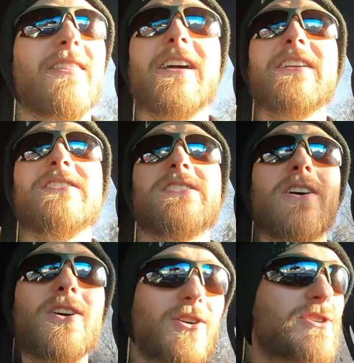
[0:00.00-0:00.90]
That is
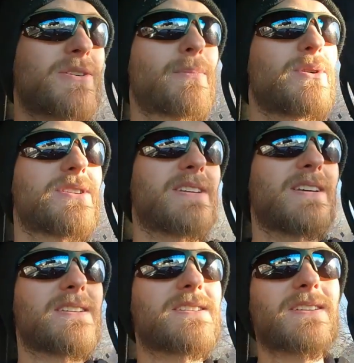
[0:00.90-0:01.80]

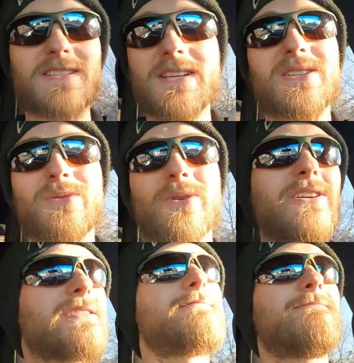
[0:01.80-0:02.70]
100% success rate.